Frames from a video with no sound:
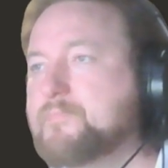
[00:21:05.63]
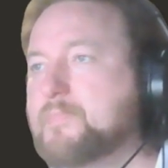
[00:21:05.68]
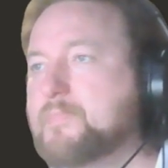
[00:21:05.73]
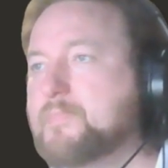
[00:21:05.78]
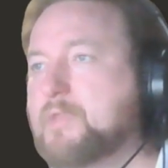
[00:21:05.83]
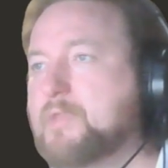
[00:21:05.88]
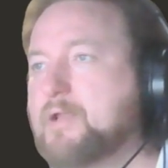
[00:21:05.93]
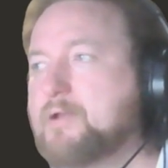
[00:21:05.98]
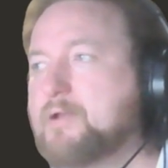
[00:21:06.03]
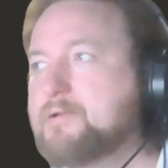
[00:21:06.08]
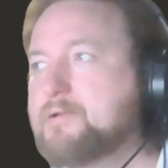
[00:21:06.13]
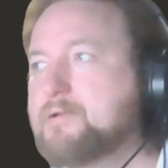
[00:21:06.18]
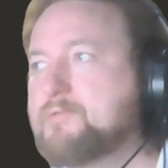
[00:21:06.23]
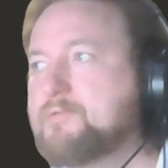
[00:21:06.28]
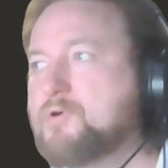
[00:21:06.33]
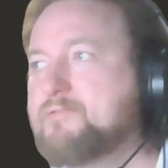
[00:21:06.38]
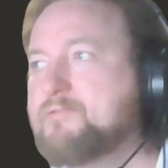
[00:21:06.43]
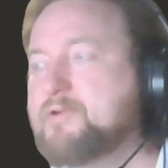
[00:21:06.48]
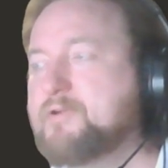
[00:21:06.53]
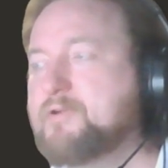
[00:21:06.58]
And they've got
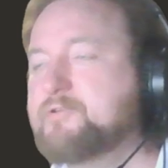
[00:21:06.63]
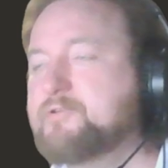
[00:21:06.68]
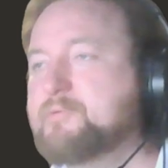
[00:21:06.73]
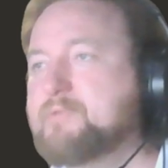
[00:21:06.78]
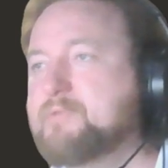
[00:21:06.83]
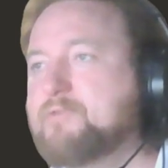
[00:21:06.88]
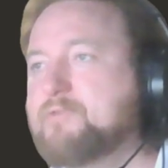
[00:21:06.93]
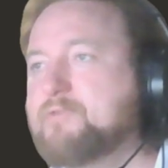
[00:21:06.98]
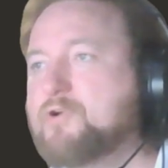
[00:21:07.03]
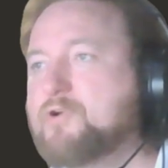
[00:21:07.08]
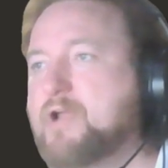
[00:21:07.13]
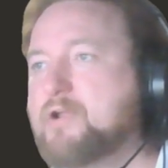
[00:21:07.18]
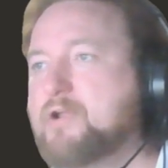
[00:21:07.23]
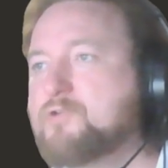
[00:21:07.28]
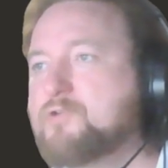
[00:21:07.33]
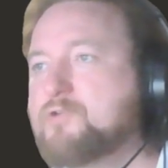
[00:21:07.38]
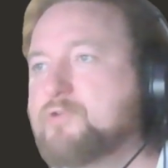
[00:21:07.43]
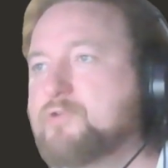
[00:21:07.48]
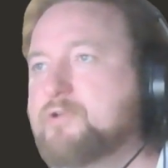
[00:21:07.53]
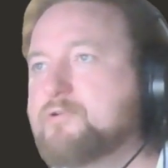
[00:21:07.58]
to find something very
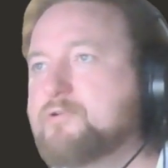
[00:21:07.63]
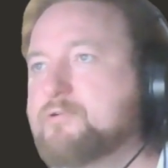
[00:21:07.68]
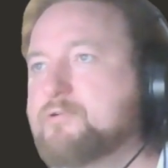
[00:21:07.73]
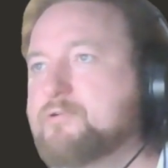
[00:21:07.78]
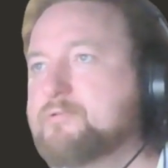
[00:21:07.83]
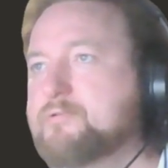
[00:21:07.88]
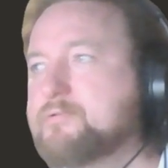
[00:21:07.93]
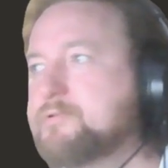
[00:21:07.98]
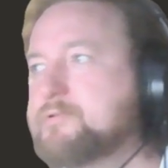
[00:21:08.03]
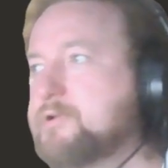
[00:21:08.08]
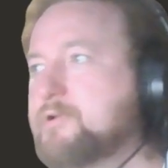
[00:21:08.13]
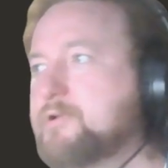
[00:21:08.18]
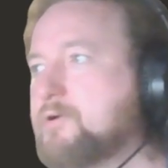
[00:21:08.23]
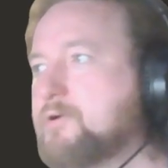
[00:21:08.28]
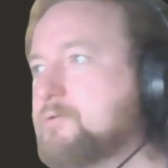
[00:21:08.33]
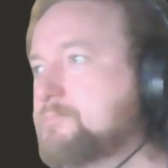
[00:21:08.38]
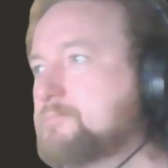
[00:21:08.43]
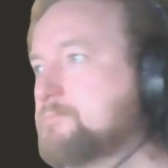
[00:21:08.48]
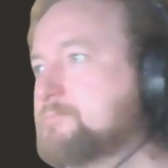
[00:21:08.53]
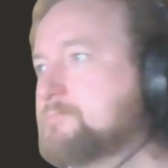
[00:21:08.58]
accurate here to not
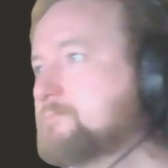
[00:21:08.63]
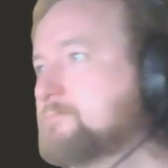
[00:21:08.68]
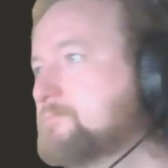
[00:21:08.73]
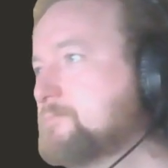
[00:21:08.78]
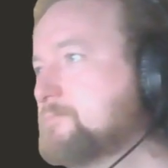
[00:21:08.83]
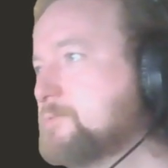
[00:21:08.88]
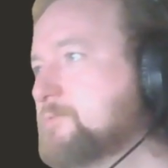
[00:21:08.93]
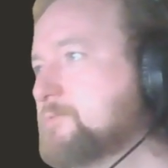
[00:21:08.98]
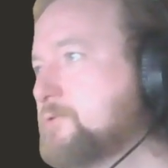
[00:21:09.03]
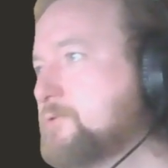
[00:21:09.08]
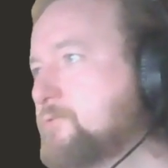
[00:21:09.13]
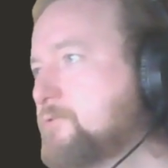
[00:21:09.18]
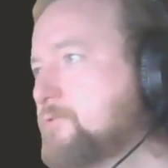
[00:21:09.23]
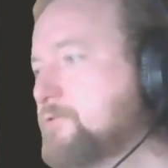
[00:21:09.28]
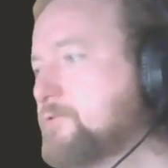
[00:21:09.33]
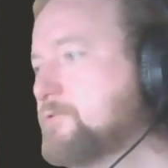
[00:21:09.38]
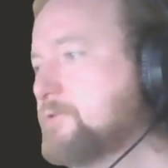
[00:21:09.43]
lose.